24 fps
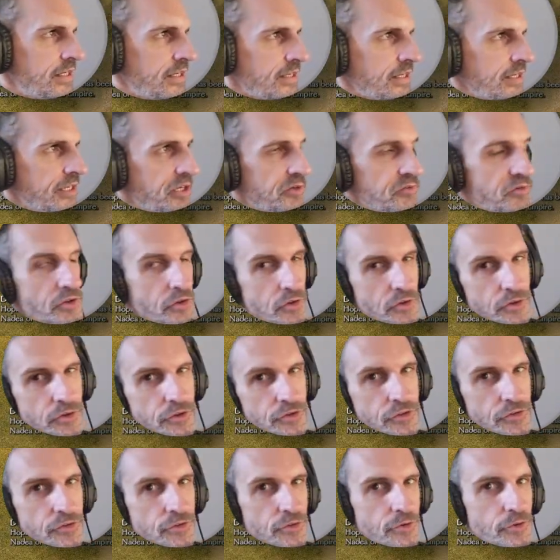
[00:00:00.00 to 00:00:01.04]
Even though they're
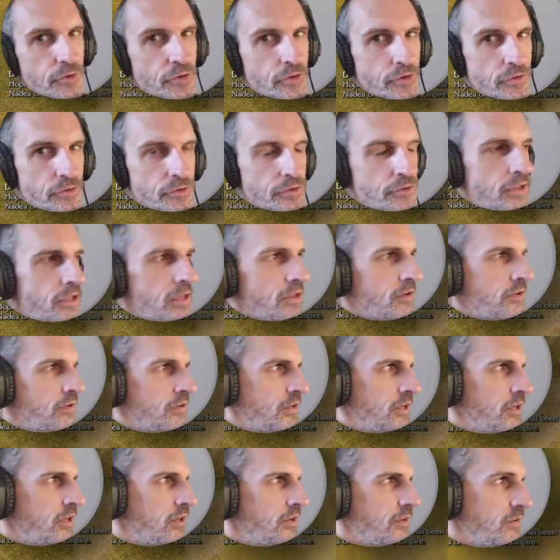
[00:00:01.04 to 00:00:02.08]
just looters, they'll
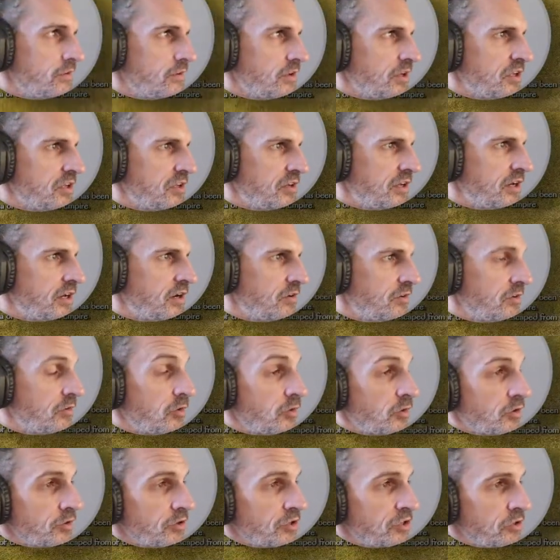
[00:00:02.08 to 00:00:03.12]
take you down
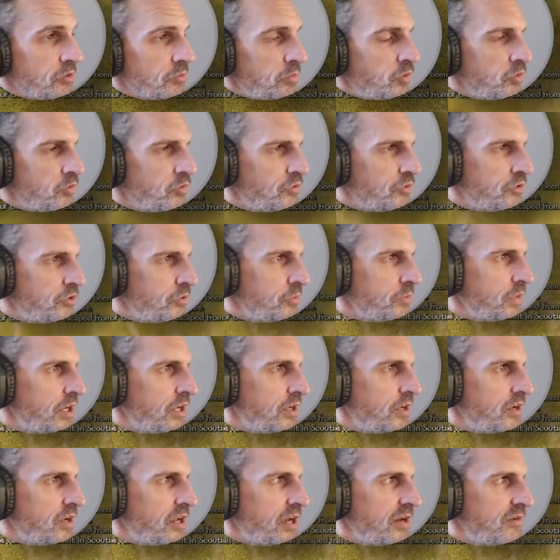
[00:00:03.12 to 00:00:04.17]
or kill most of your men
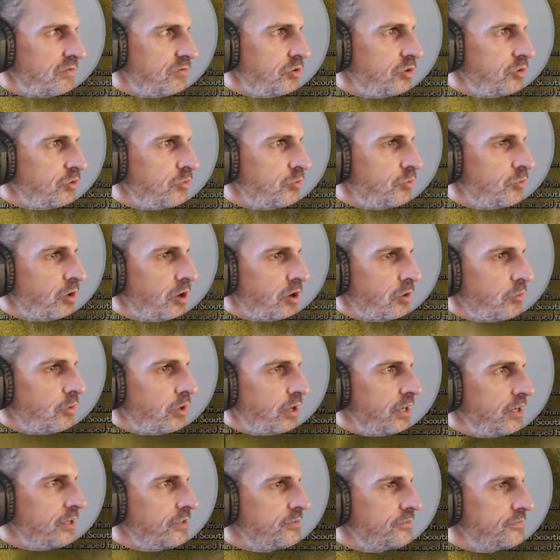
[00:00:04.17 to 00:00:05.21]
and have you run
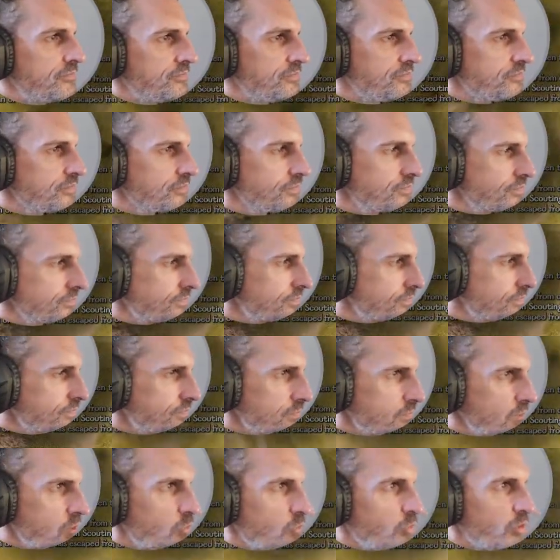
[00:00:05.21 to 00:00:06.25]
away.
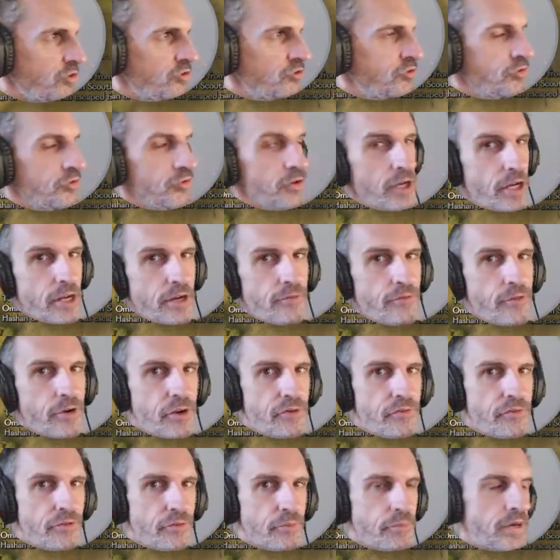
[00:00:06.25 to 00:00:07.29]
Which you can run
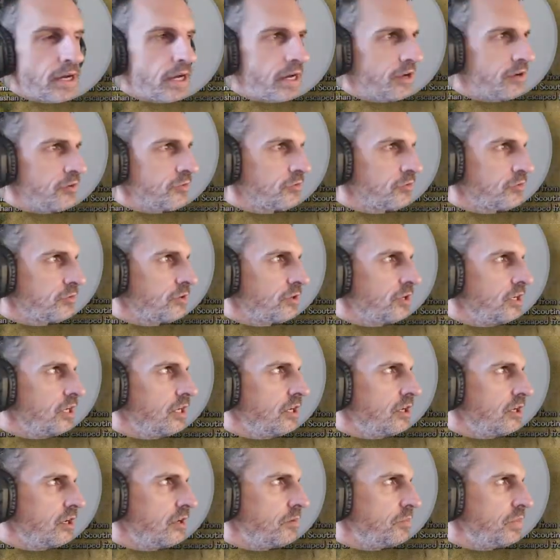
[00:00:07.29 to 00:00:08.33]
from battles
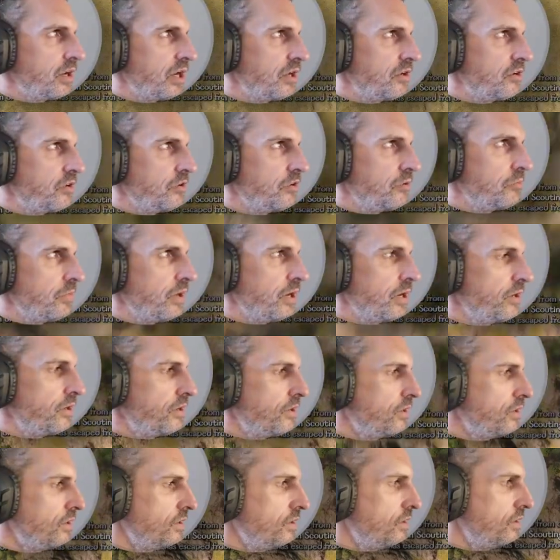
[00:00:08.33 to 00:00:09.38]
and abandon your men
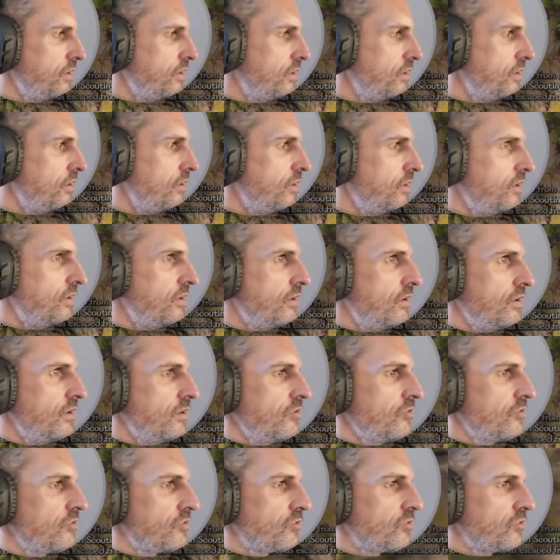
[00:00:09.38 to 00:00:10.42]

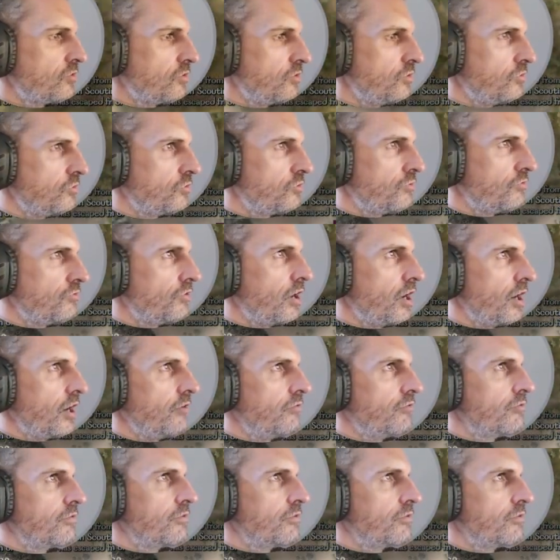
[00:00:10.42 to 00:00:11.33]
just so you survive.